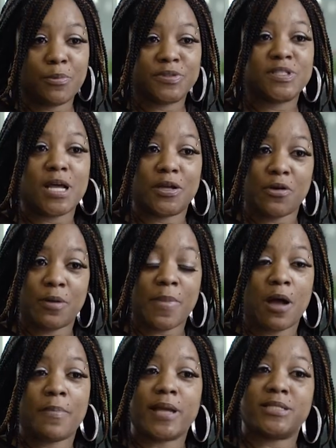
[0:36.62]
I was telling her
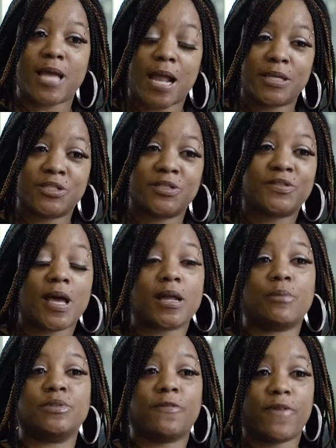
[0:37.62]
about my challenges that I was